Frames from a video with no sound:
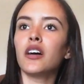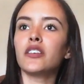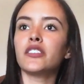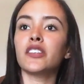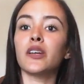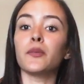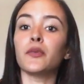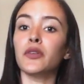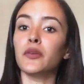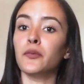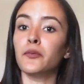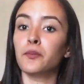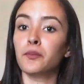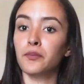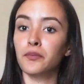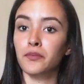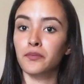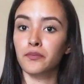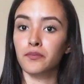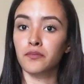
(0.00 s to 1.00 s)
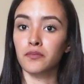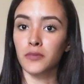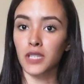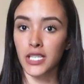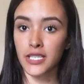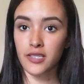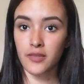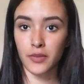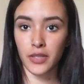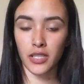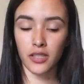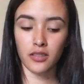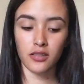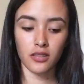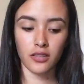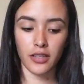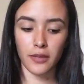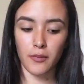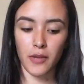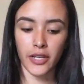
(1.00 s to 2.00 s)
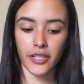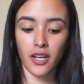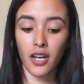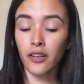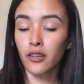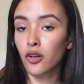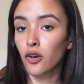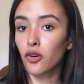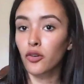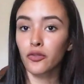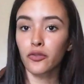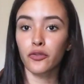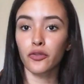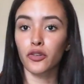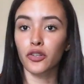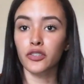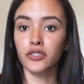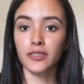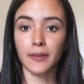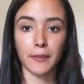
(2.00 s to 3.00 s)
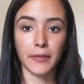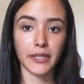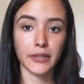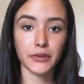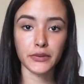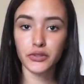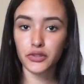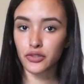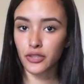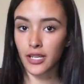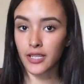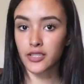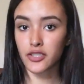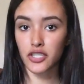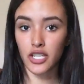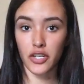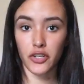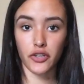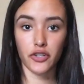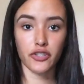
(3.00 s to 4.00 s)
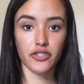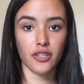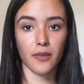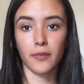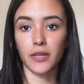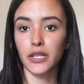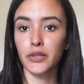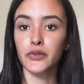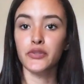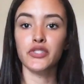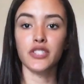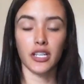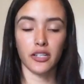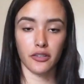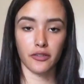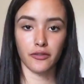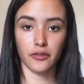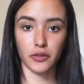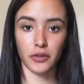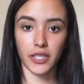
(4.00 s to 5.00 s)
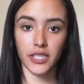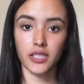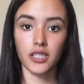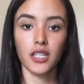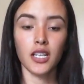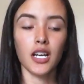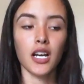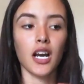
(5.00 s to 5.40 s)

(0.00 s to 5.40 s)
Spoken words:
Same with a lesbian, they might not go for somebody who's transgender or somebody who's gender fluid.